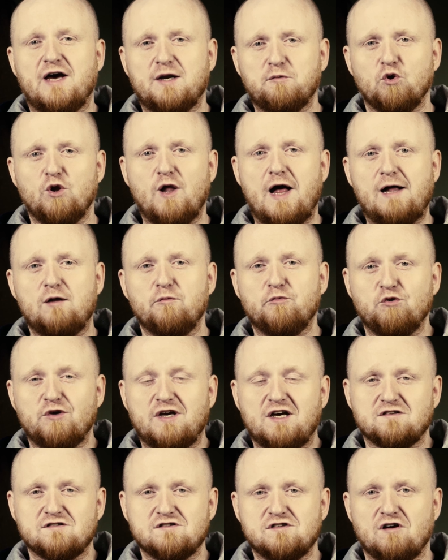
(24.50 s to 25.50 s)
that will help you
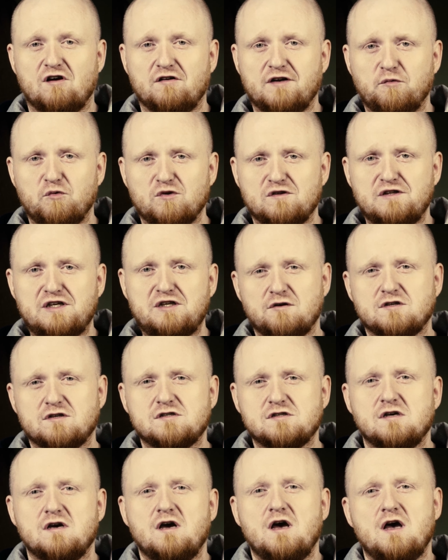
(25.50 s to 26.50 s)
get started with
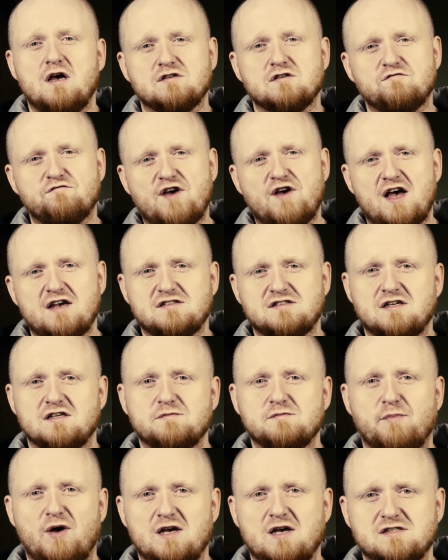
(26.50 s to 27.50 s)
Linux as fast
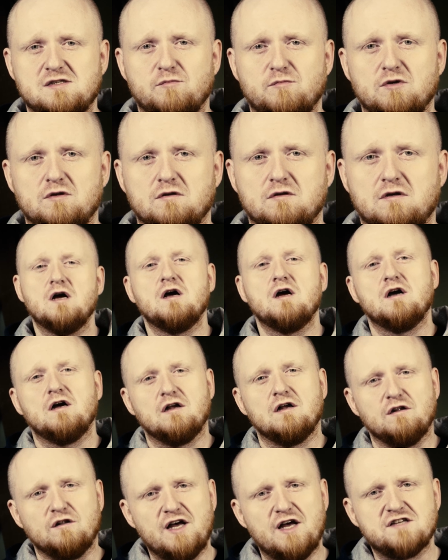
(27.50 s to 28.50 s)
as possible.
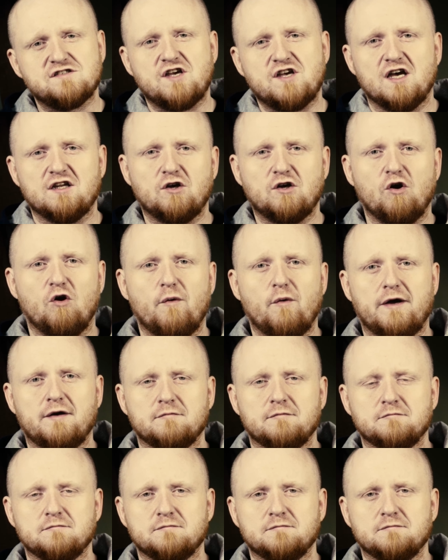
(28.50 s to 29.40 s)
Let's get going.